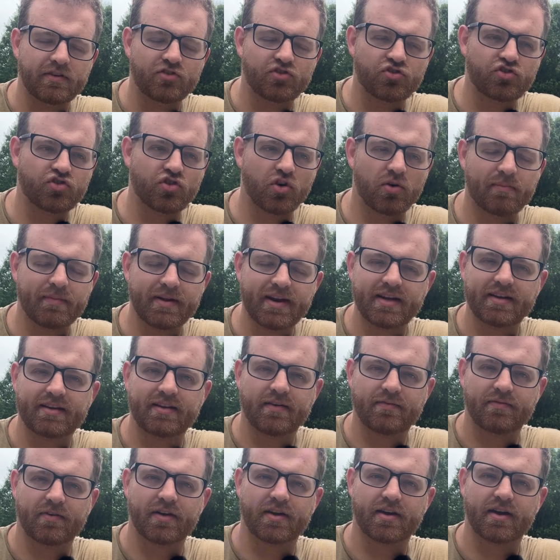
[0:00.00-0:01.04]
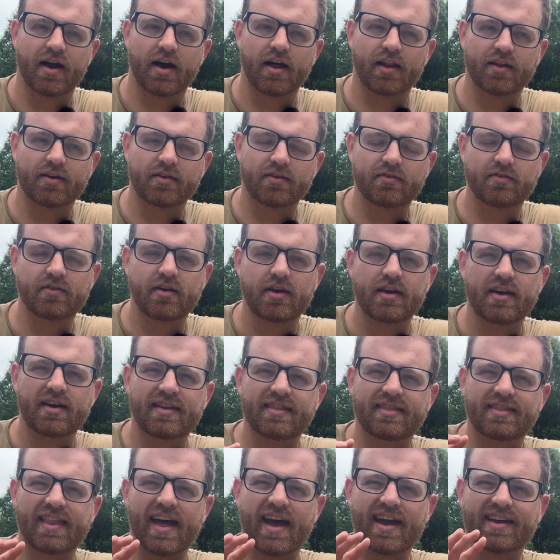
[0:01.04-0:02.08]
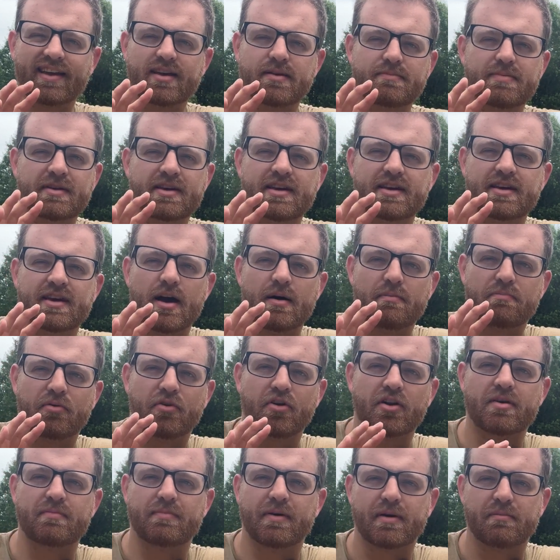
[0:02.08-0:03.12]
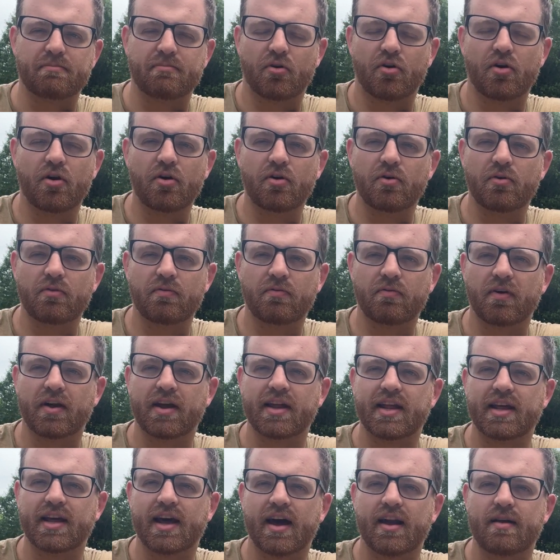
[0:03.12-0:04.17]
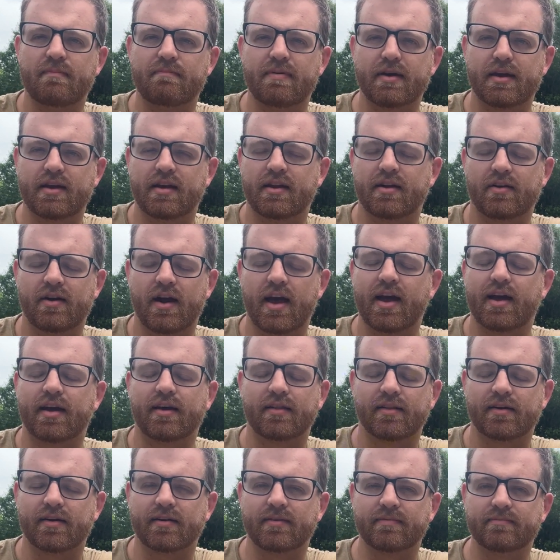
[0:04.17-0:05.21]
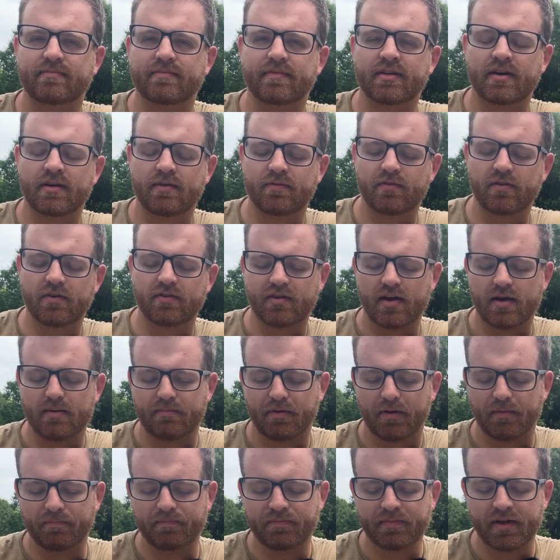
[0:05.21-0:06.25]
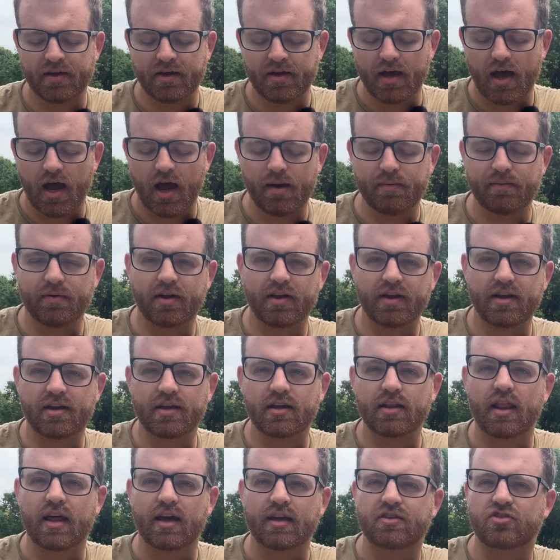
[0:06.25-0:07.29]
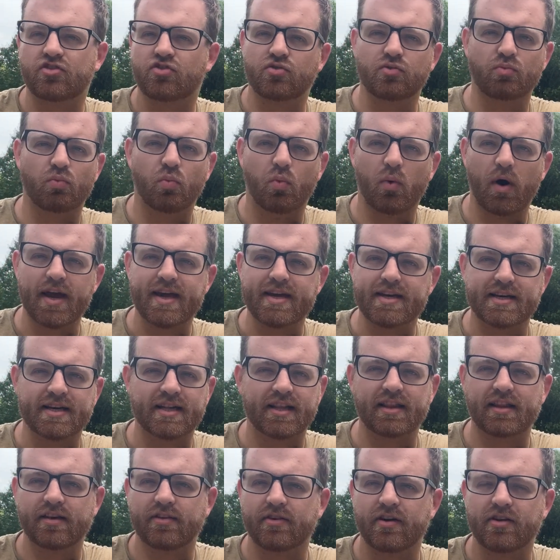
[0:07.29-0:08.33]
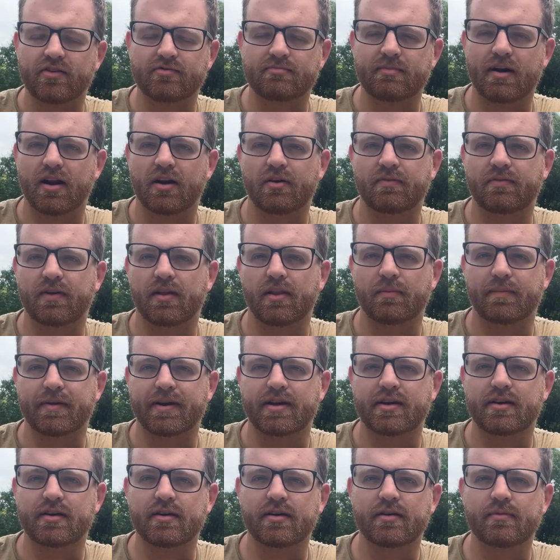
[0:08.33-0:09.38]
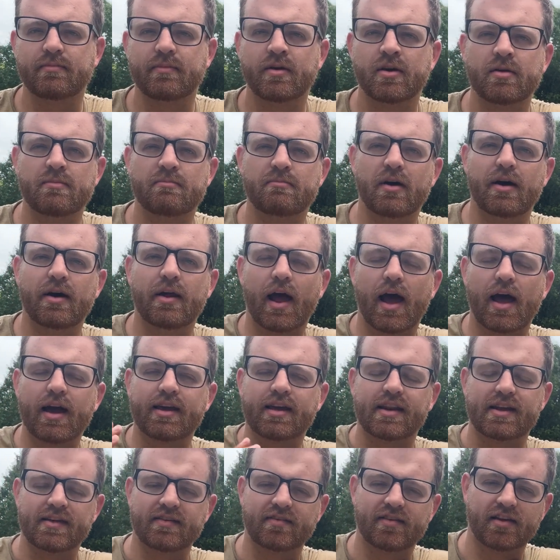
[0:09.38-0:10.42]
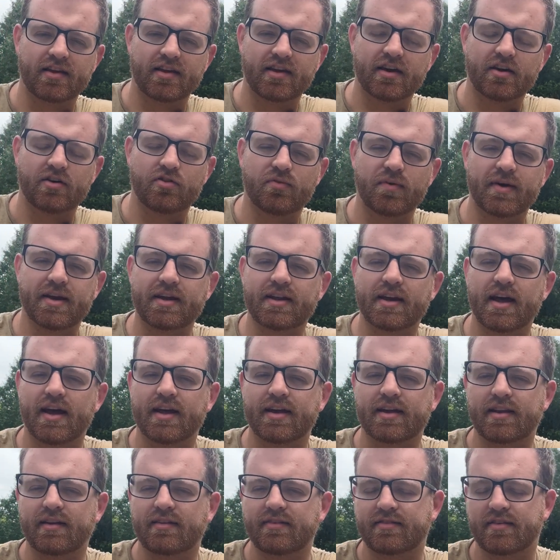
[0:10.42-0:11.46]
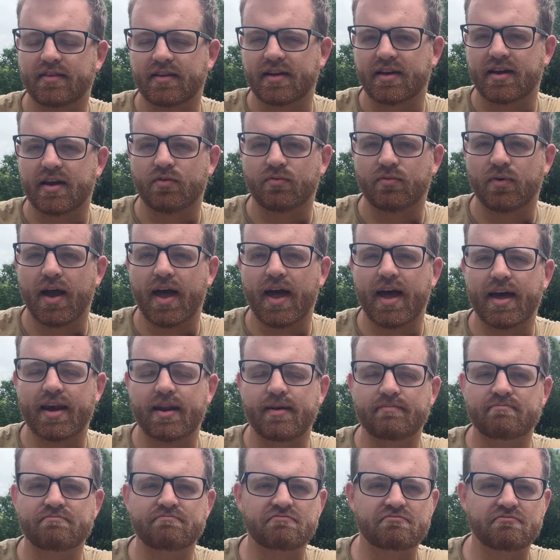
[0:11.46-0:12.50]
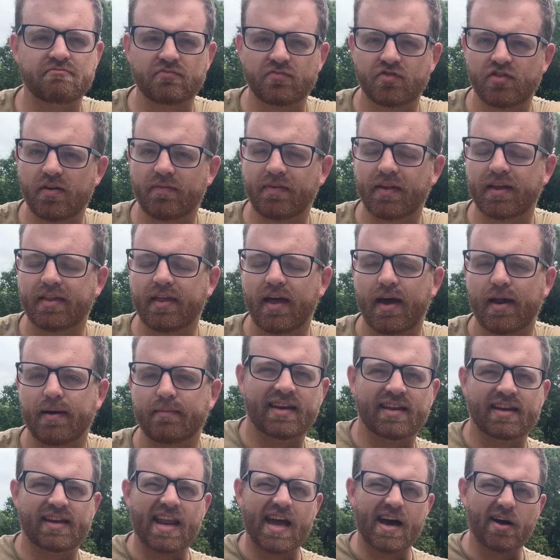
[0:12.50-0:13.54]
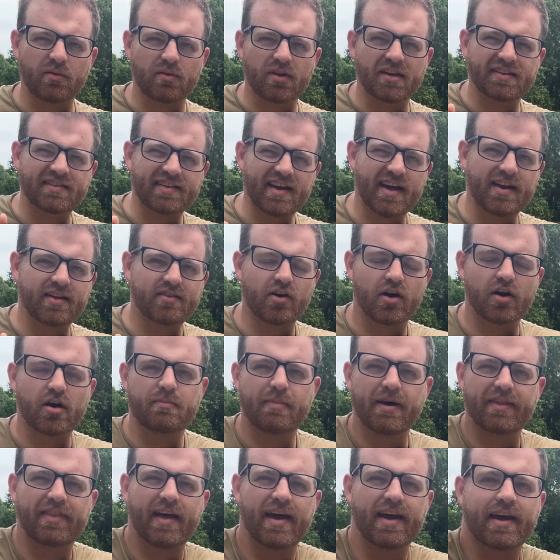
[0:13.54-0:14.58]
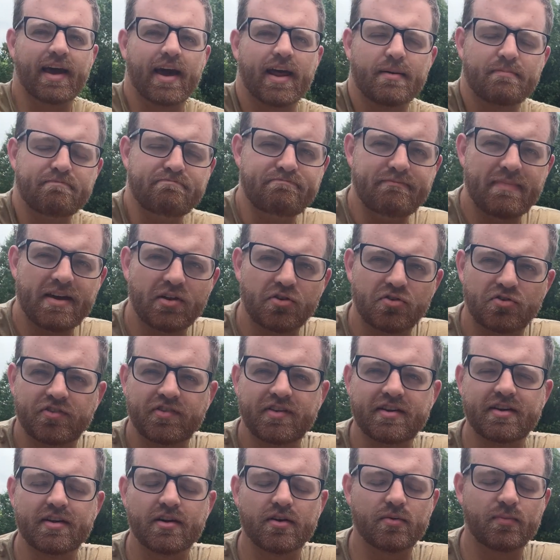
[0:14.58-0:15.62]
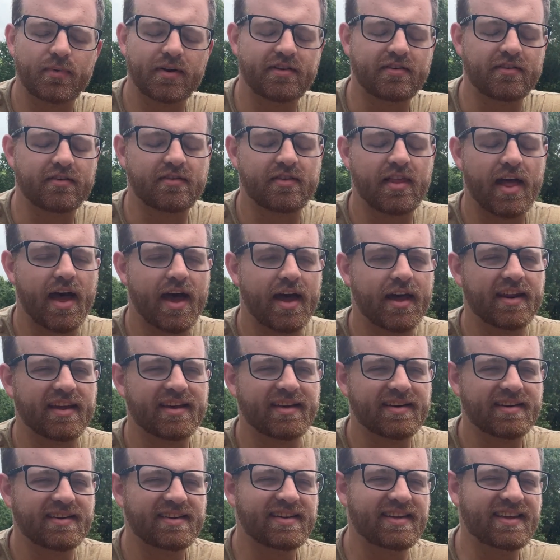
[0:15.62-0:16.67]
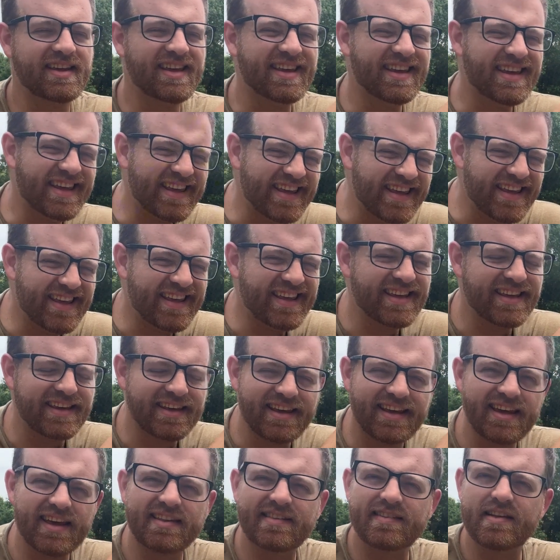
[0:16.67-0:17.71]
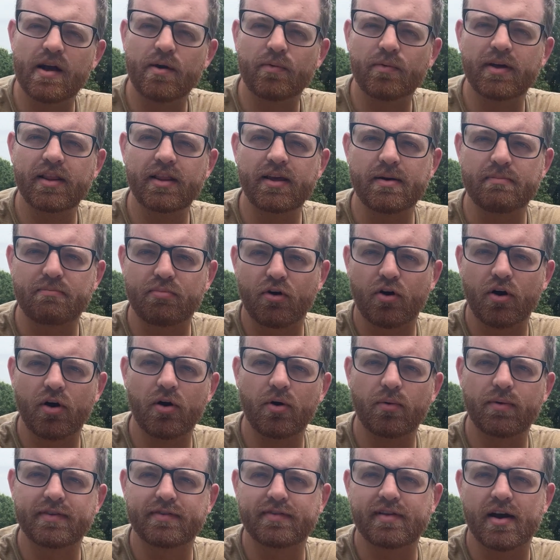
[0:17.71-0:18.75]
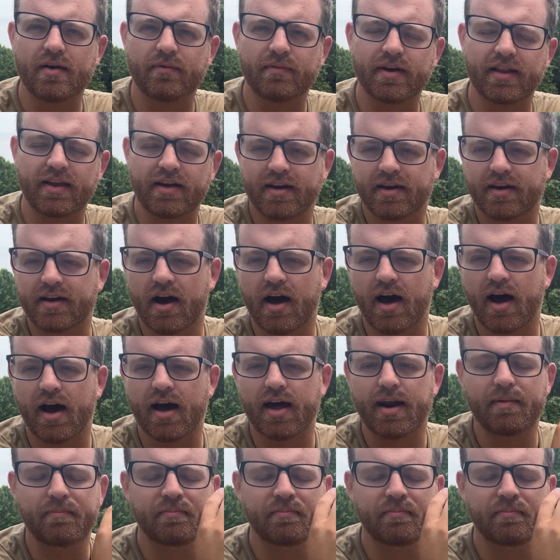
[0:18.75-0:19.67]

so many different colors, that can be a pretty big pro for any kind of beginner angler. For example, I'm running like just white clearish monofilament here, but I could easily get green, I could easily get red, stuff like that. Now let's kind of talk about that kind of middle tier, which is that it's not really a pro, it's not really a con.